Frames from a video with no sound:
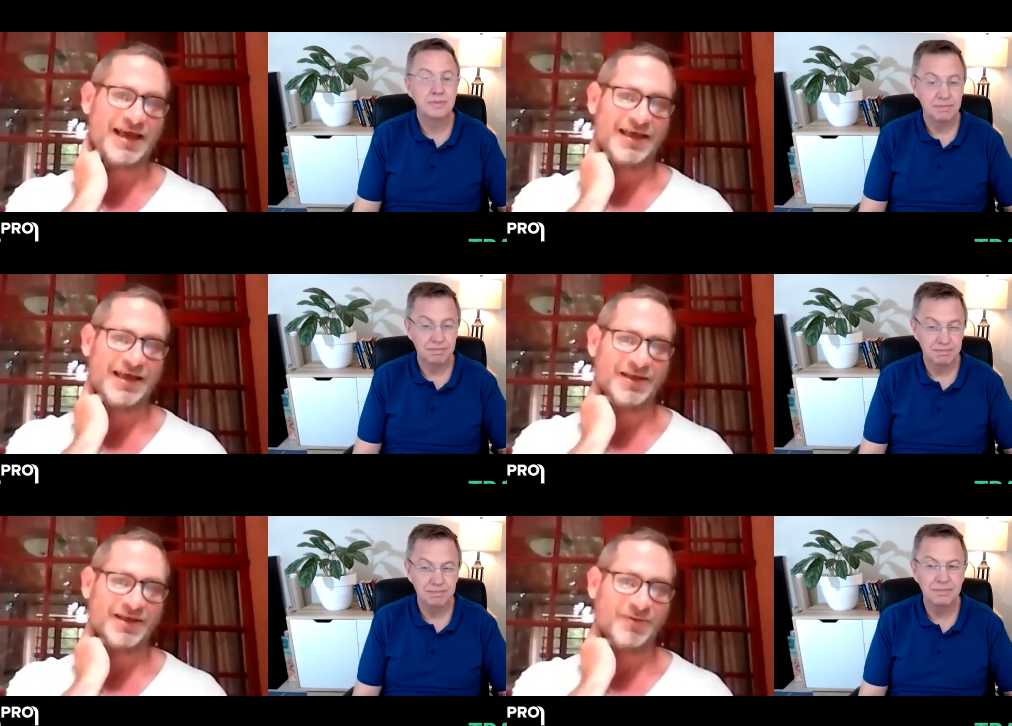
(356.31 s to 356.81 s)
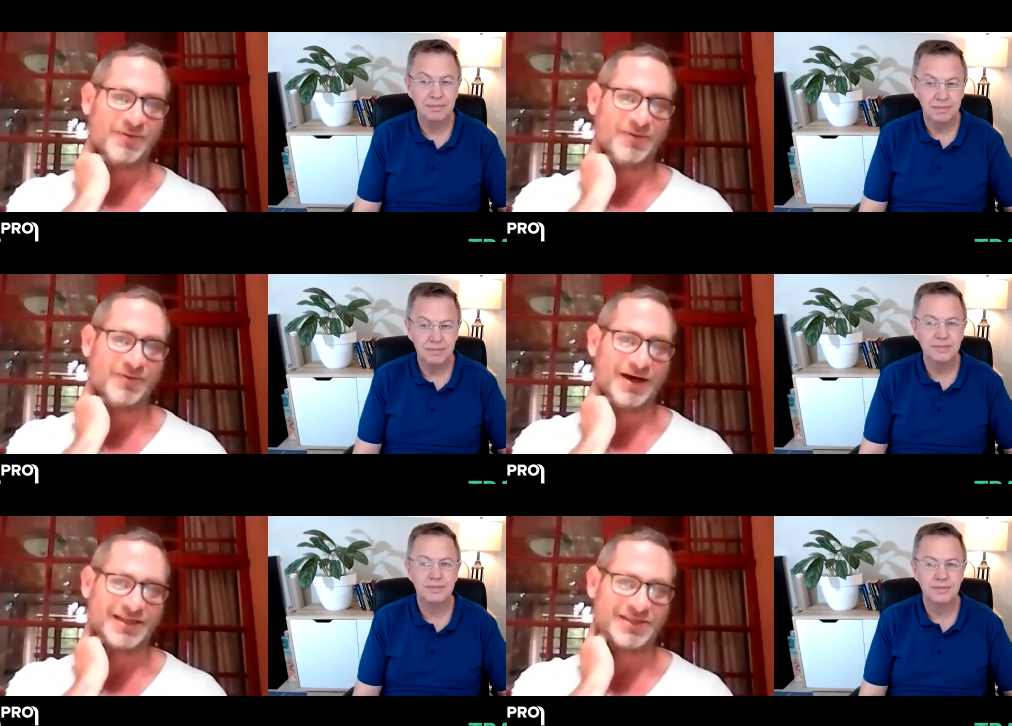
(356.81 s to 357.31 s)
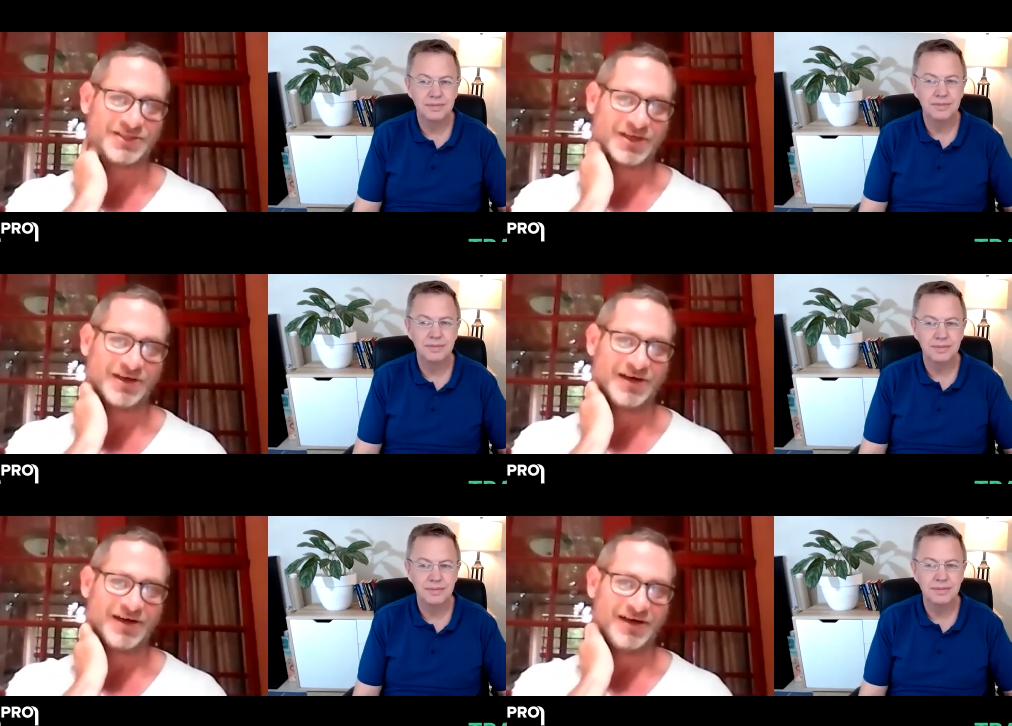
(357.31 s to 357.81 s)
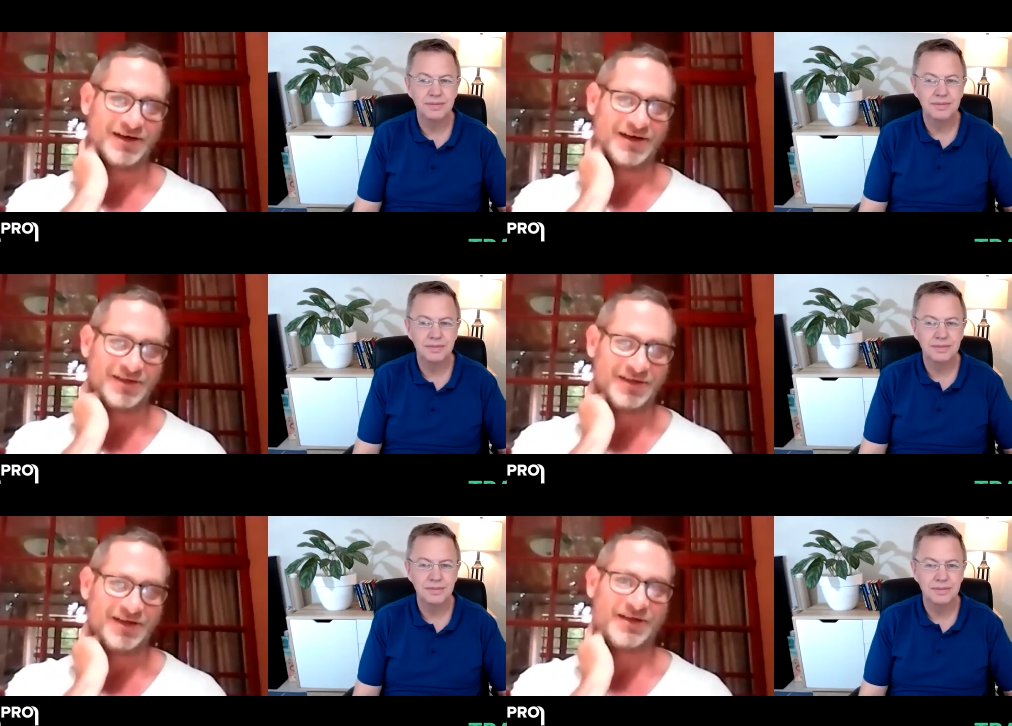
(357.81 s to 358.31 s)
Speaker 1: and the ones
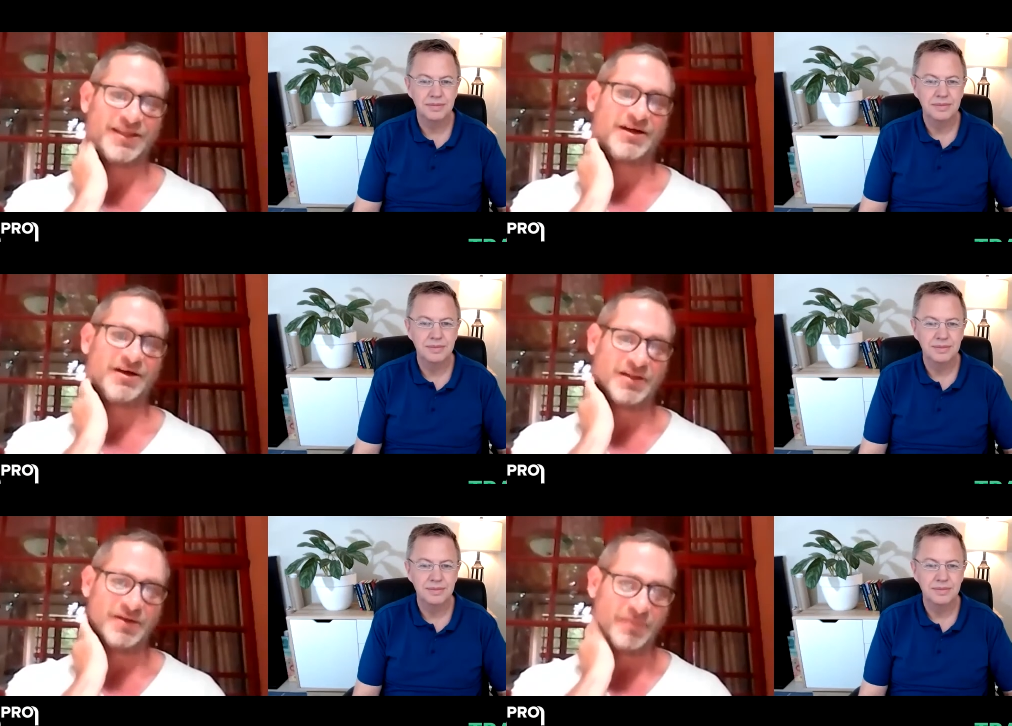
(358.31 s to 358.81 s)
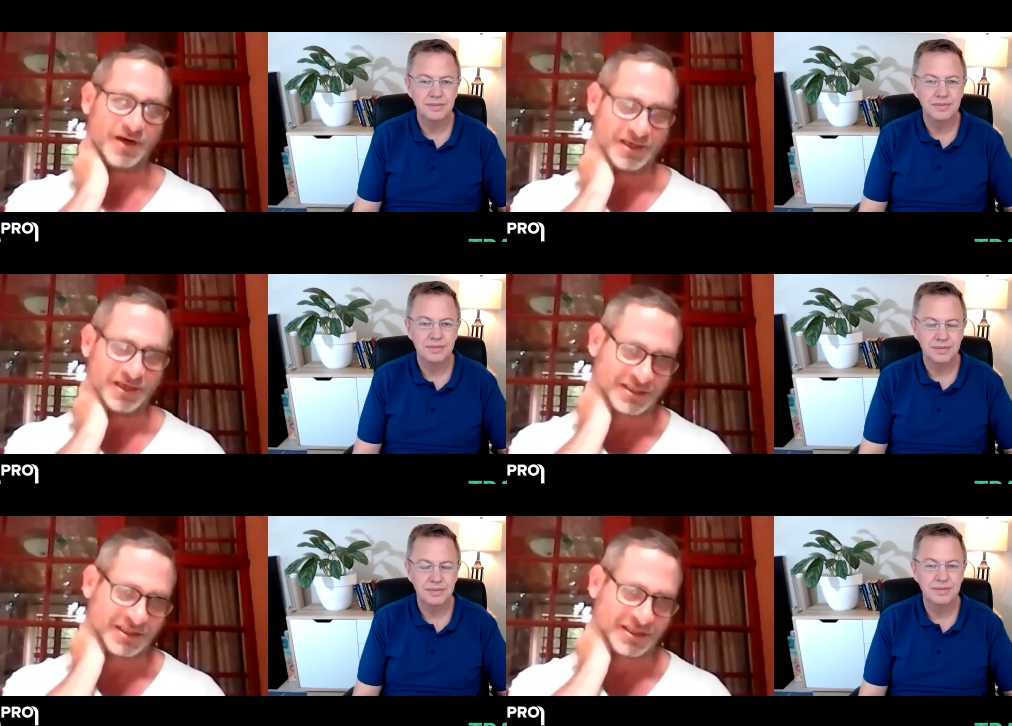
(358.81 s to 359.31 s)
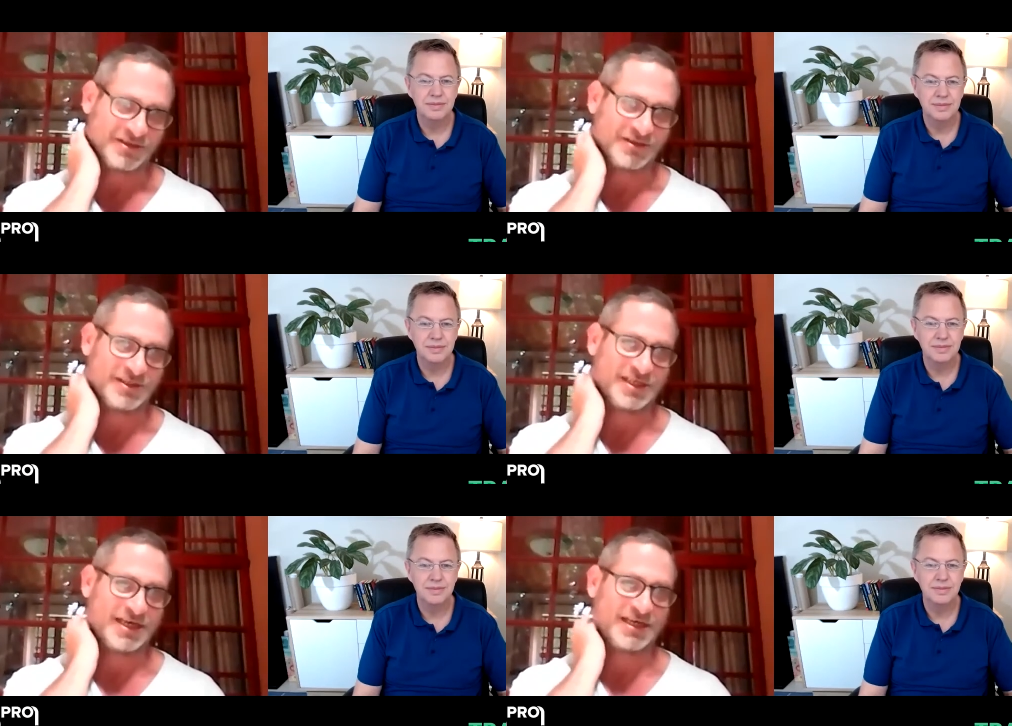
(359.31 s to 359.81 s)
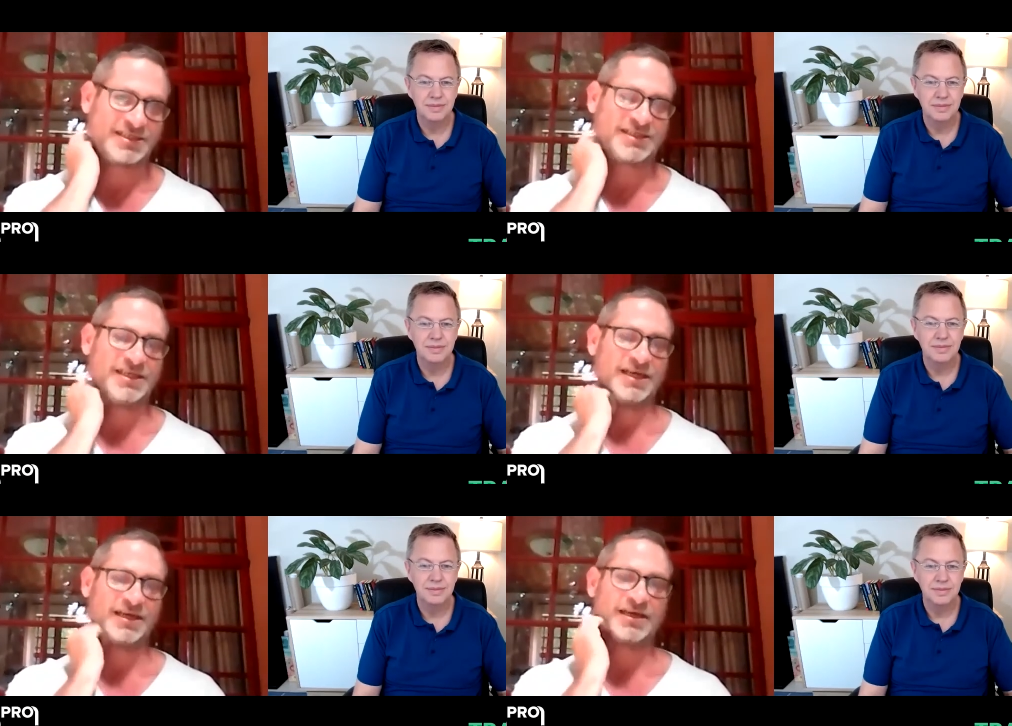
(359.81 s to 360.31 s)
are you know that are the most
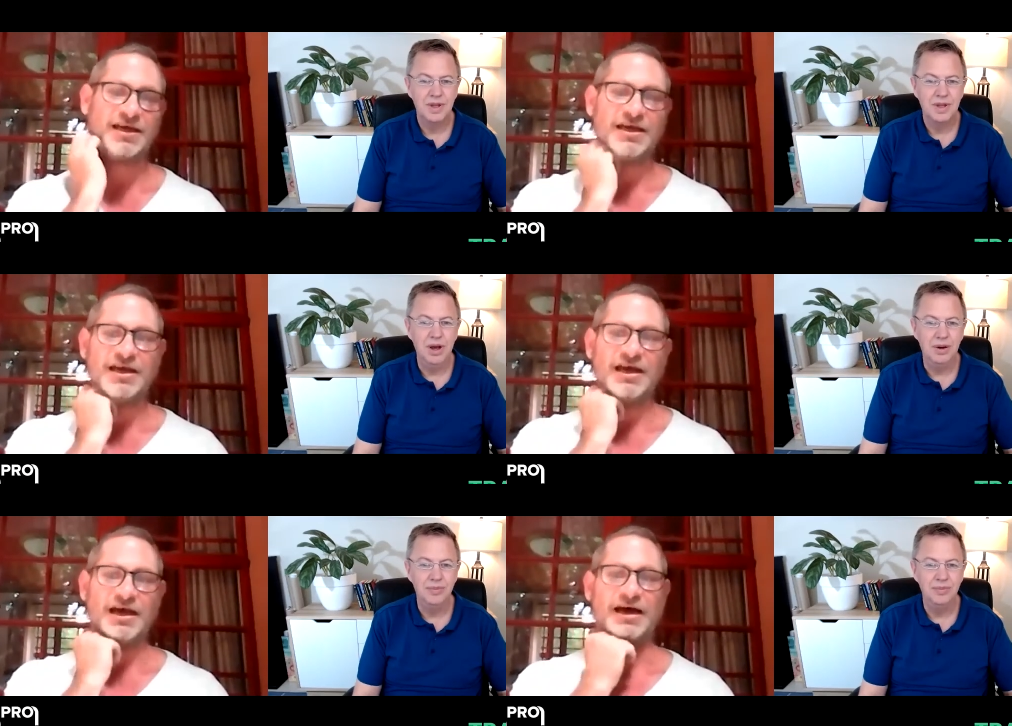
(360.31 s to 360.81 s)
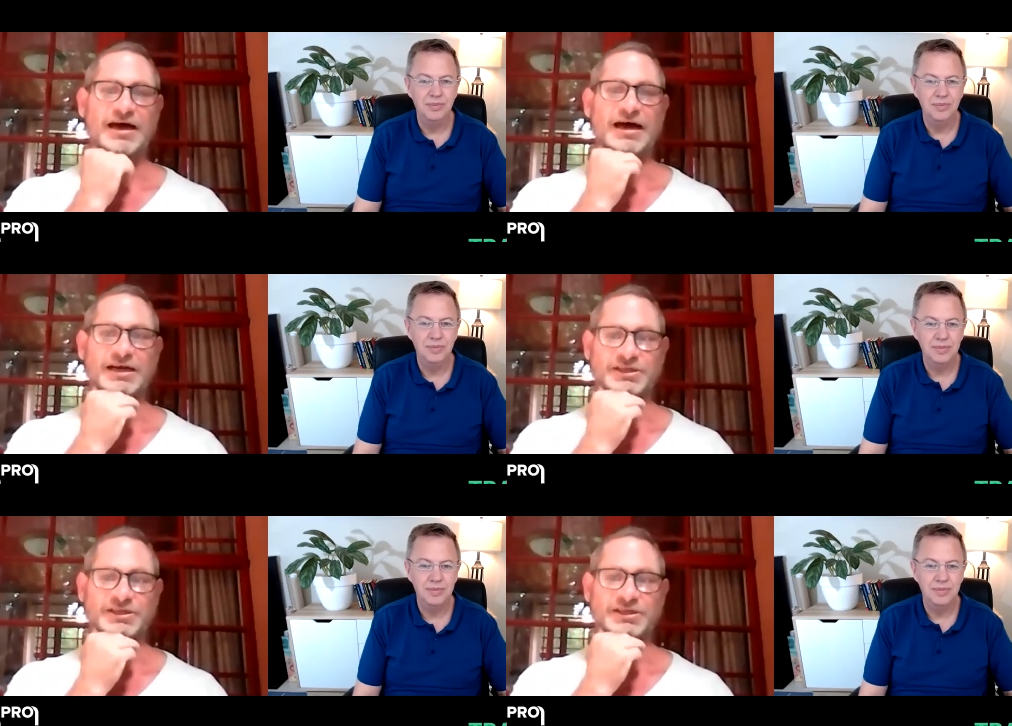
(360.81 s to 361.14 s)
enthusiastic yeah uh,